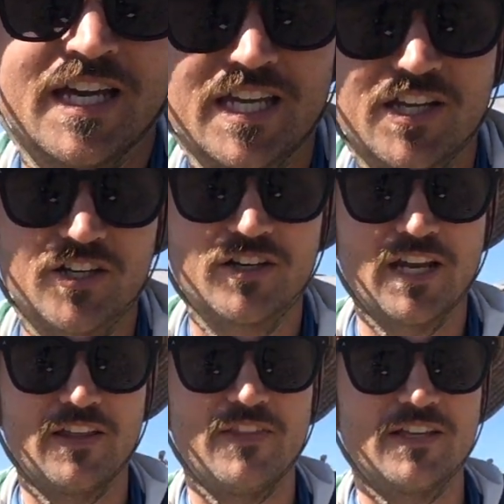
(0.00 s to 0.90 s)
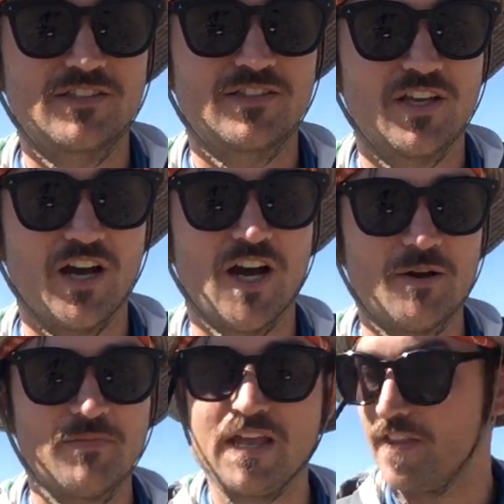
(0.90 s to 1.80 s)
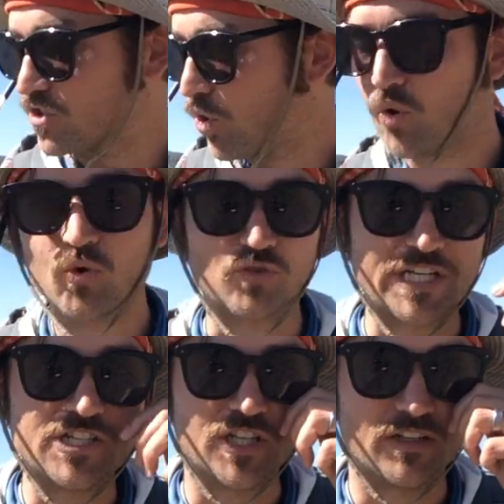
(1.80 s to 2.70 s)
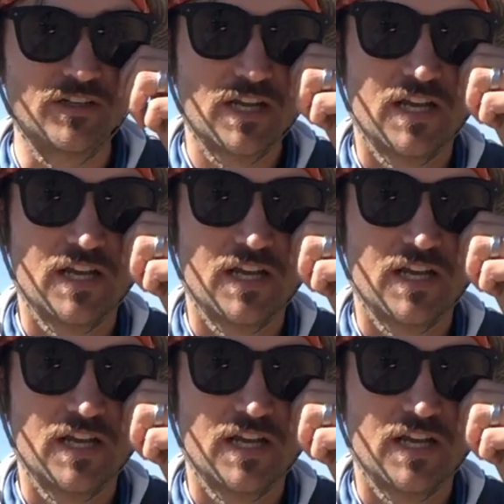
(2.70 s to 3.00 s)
Here in this whole region,